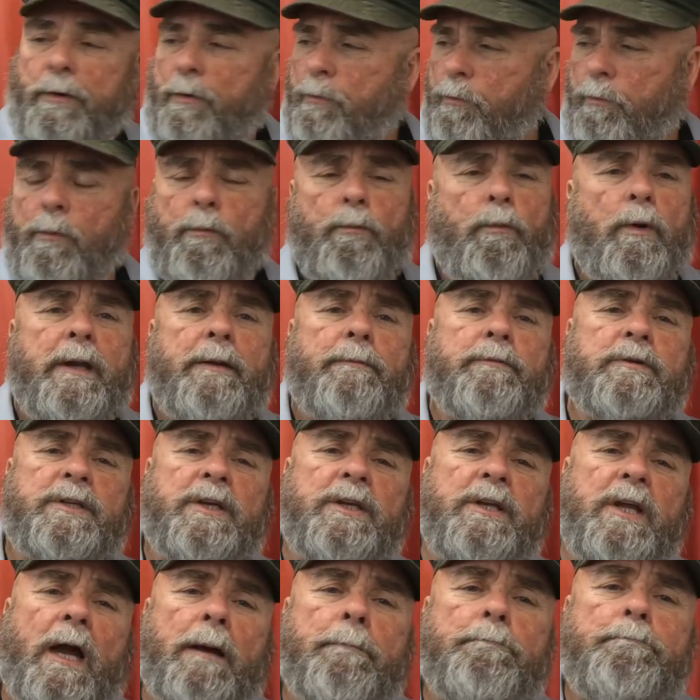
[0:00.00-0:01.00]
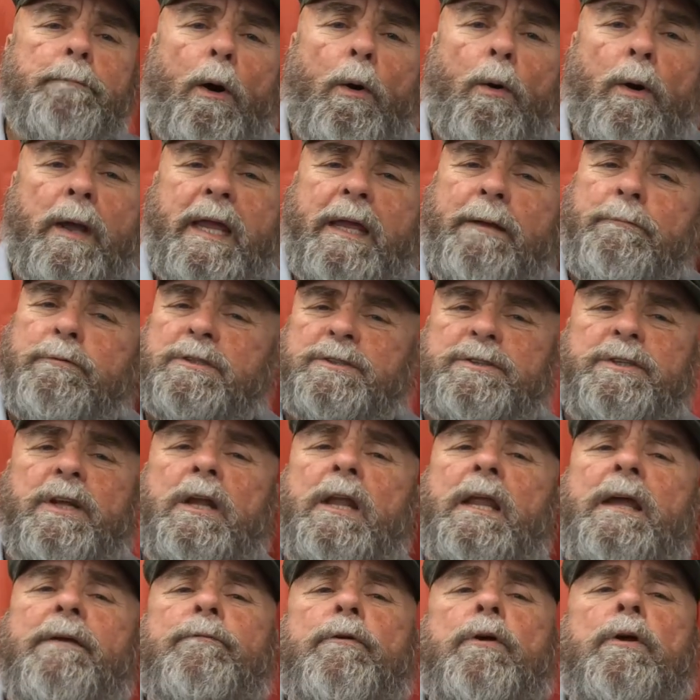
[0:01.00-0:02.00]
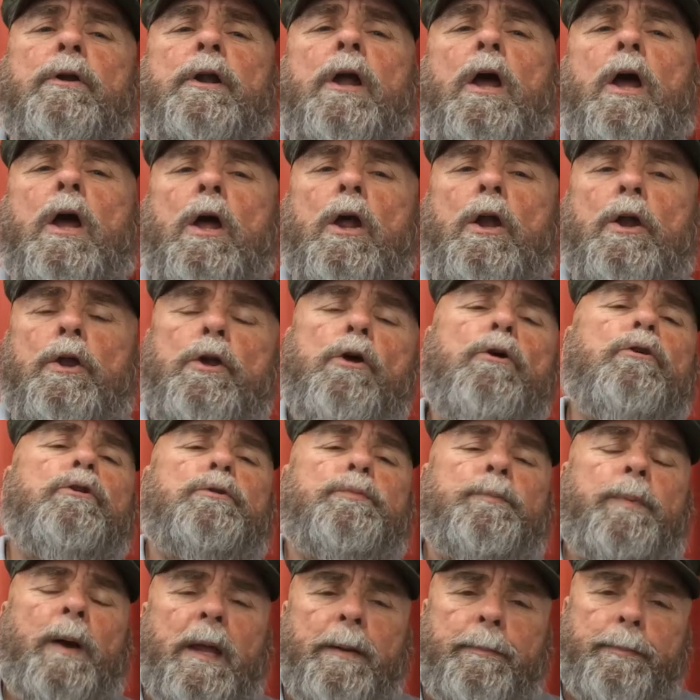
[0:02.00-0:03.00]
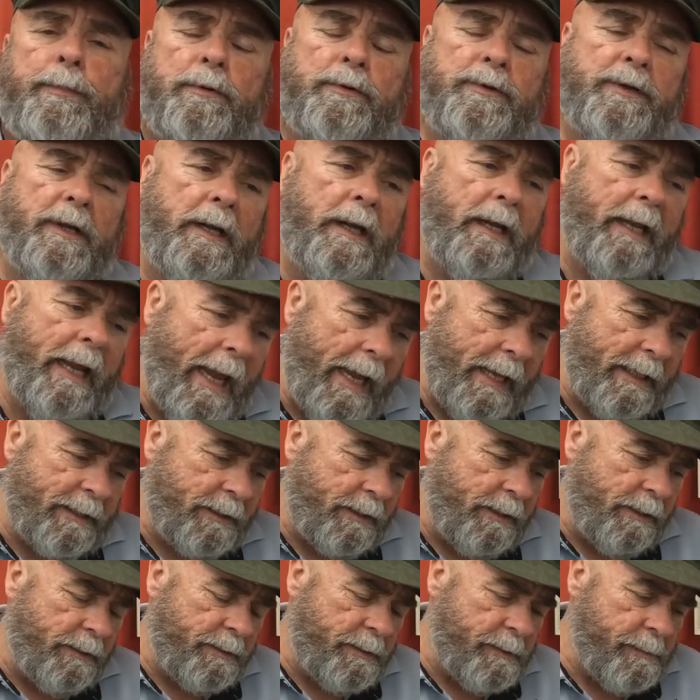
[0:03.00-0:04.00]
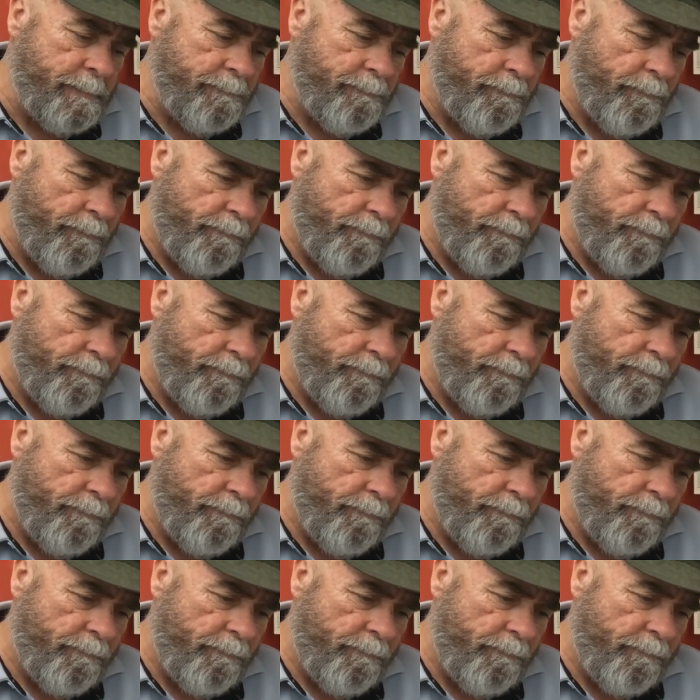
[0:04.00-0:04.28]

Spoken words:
or when he was a young boy, he was delivering newspapers, and he asked his